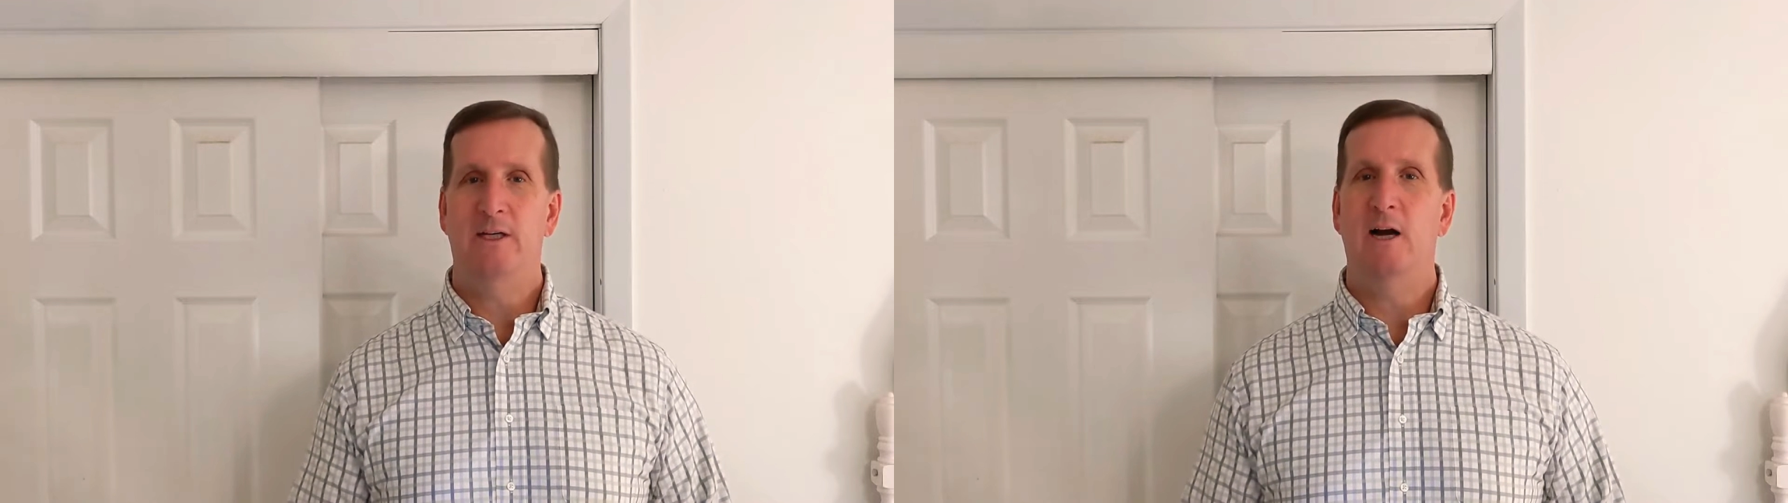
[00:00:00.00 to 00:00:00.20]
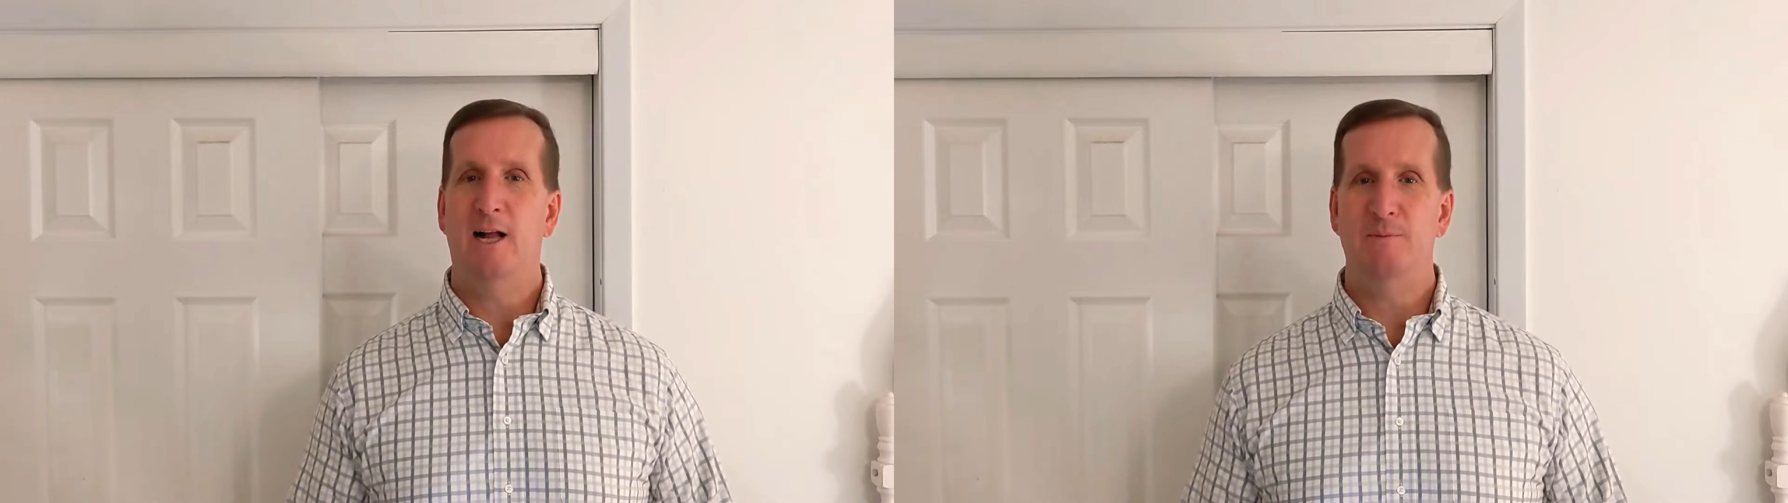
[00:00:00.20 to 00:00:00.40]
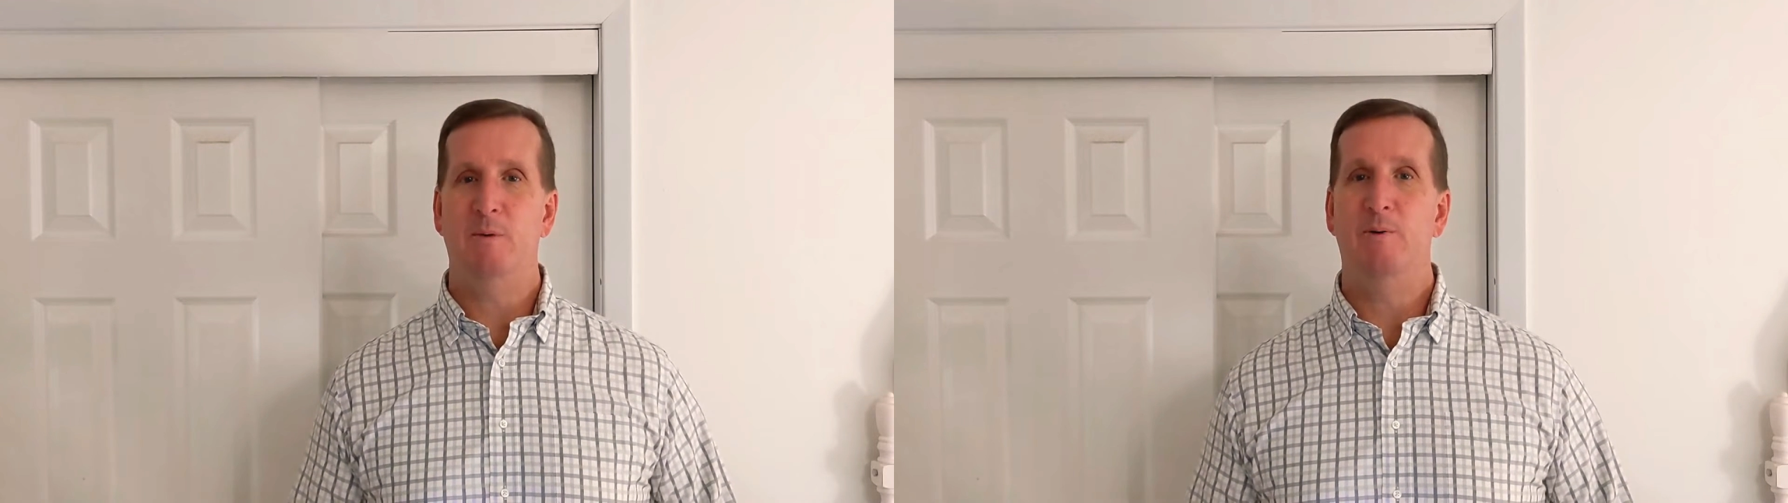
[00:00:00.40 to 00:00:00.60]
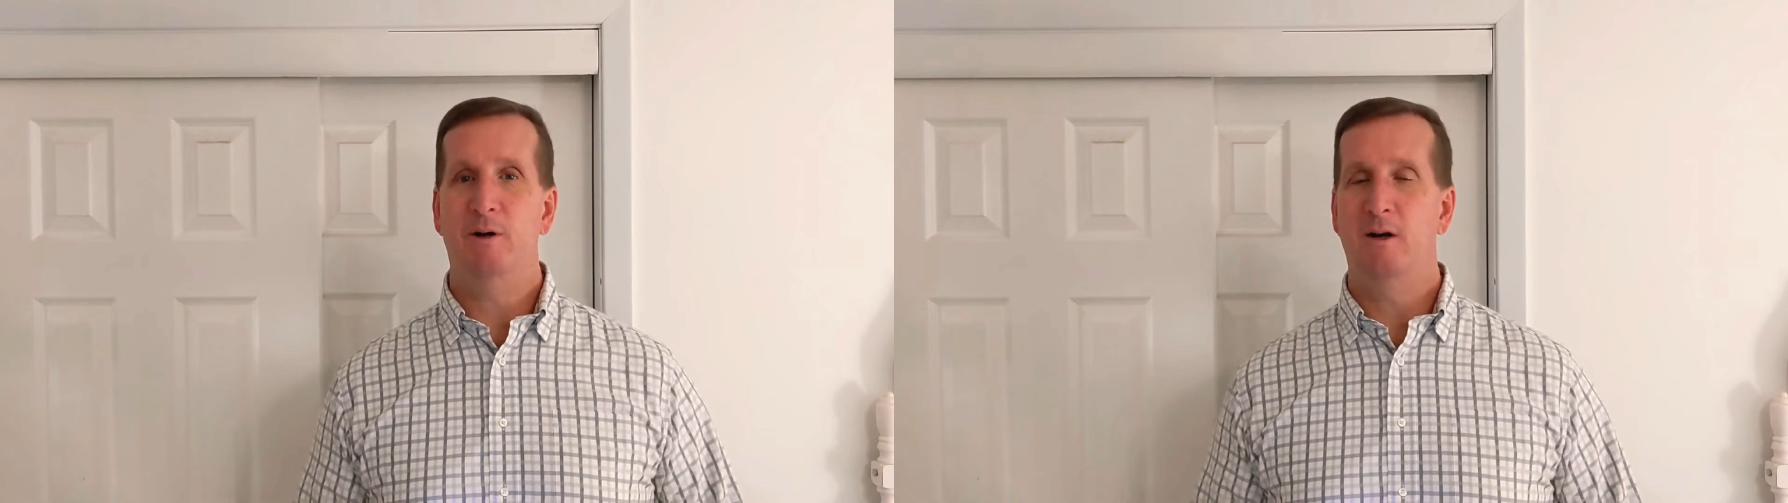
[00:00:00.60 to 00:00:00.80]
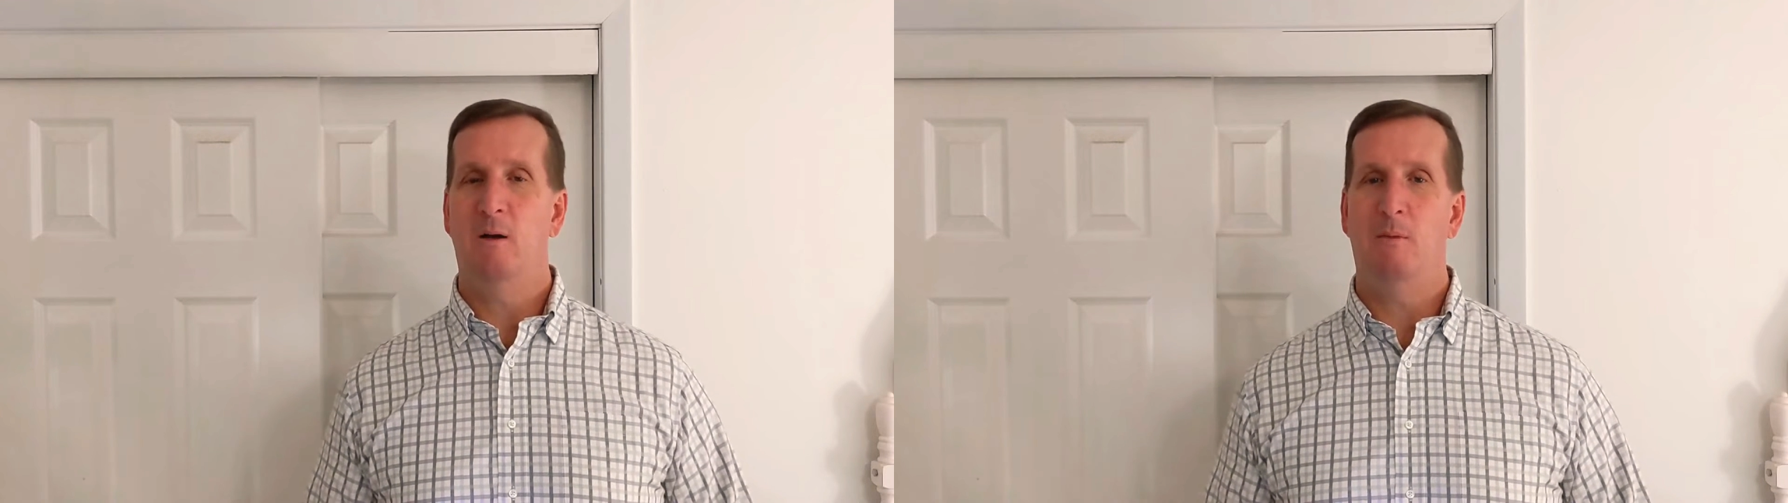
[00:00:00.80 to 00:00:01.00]
that God's been
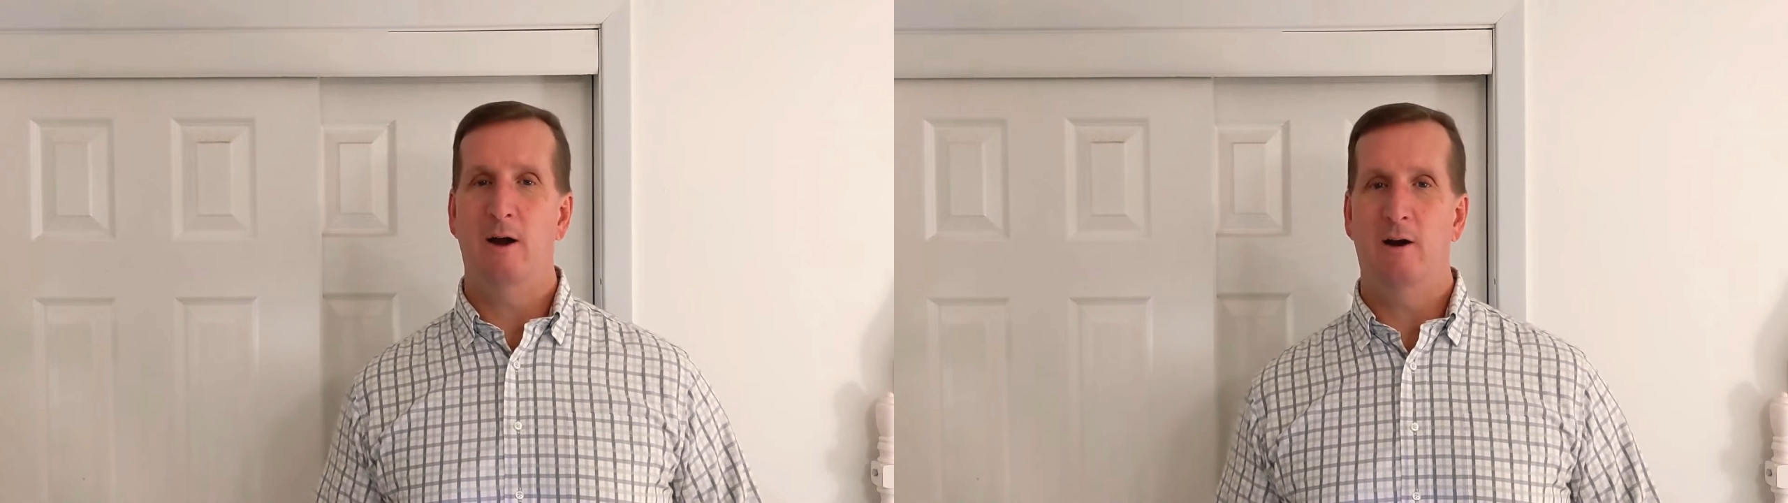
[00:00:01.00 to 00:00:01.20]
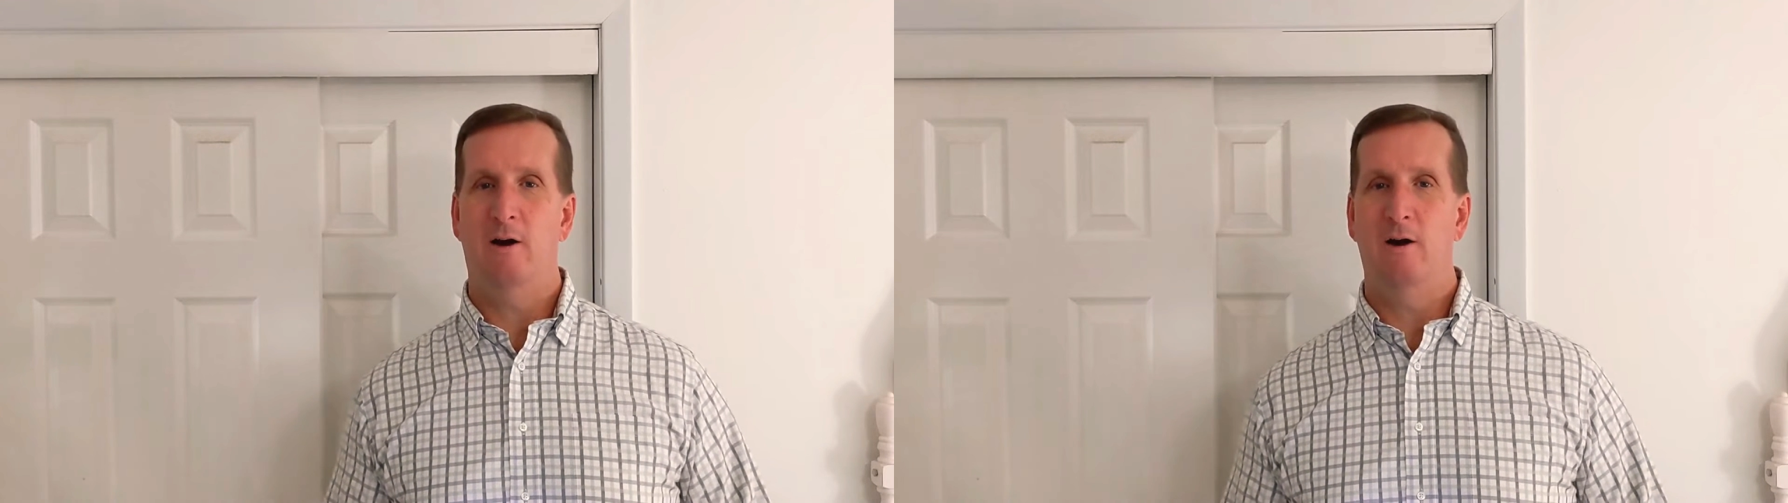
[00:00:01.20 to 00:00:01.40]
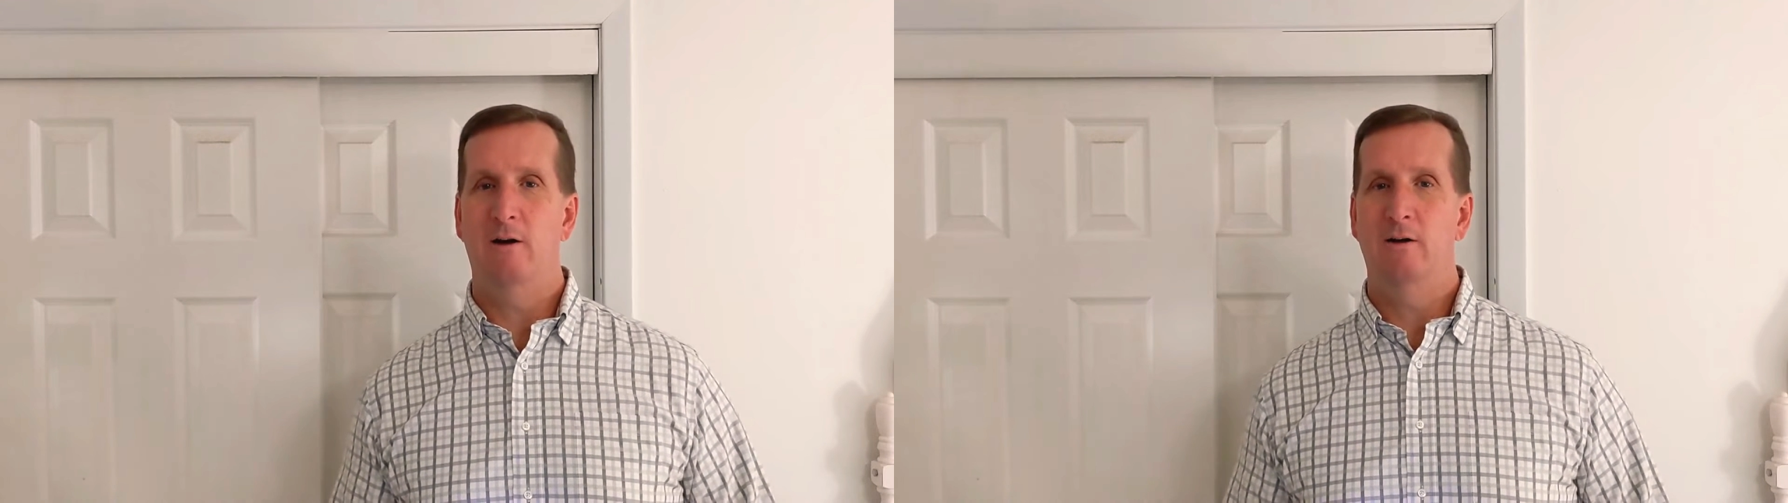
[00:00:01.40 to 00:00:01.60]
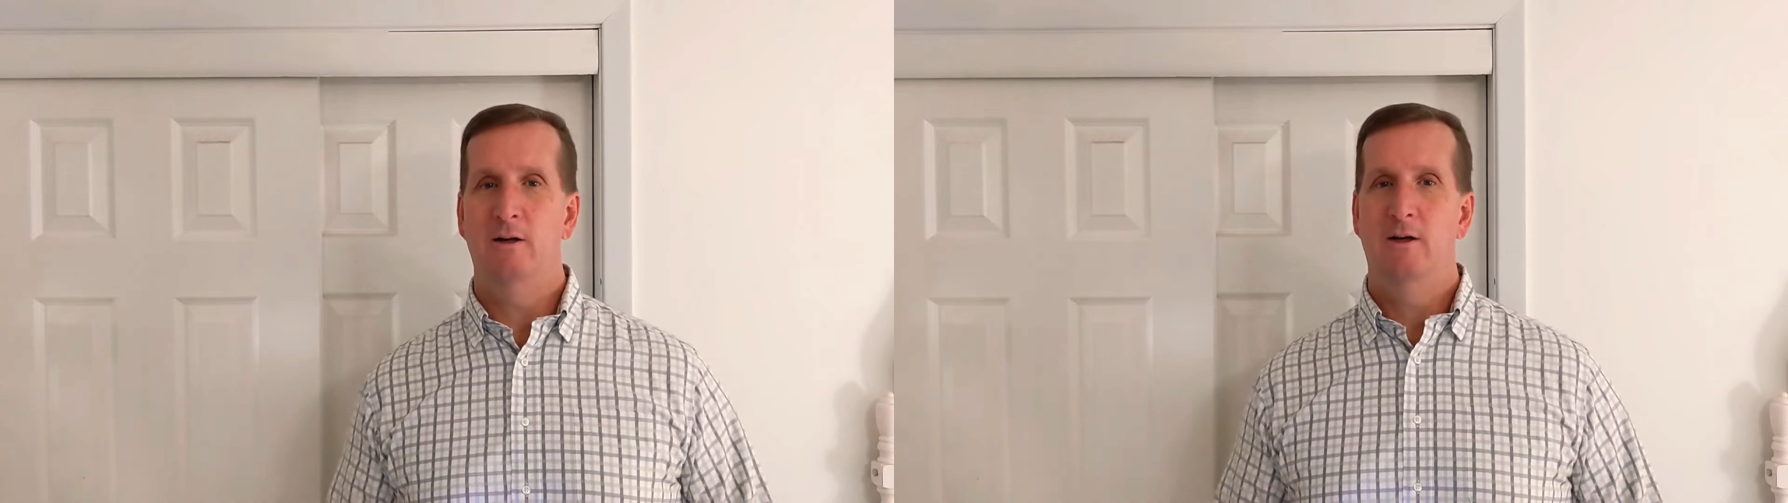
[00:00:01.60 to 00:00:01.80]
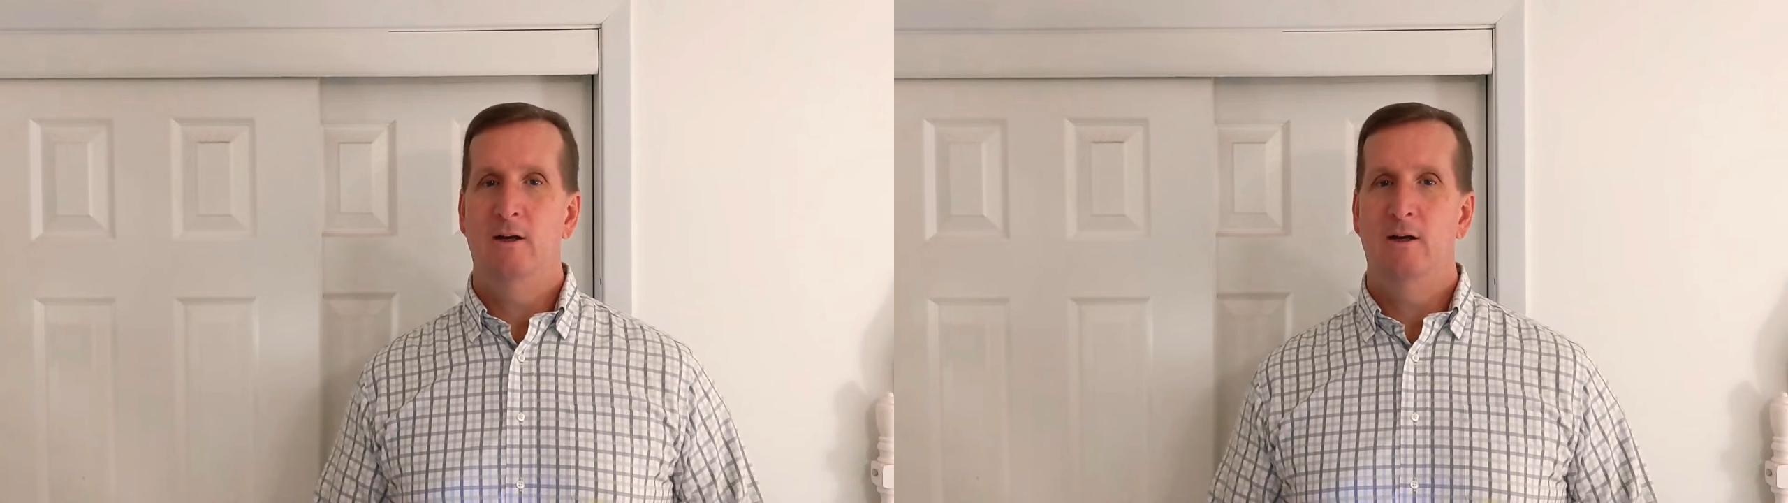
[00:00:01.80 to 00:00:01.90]
putting on my heart.